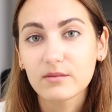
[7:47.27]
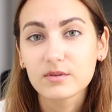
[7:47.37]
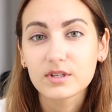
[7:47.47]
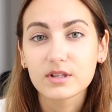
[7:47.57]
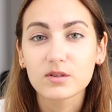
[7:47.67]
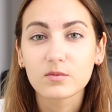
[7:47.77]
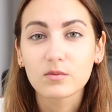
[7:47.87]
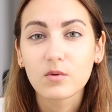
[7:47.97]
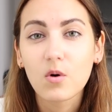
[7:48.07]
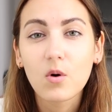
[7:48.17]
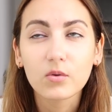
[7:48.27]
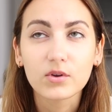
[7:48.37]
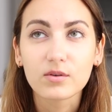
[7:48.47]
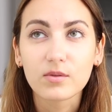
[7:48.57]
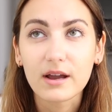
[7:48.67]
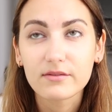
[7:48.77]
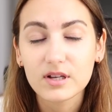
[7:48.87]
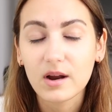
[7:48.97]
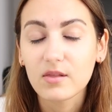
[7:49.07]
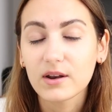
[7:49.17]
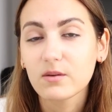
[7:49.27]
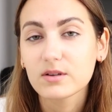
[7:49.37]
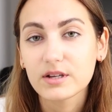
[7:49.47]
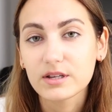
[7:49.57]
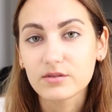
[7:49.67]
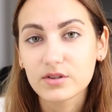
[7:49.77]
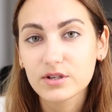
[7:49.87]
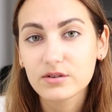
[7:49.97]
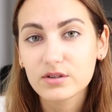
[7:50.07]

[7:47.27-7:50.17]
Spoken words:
It was this whole new lifestyle that I wasn't used to.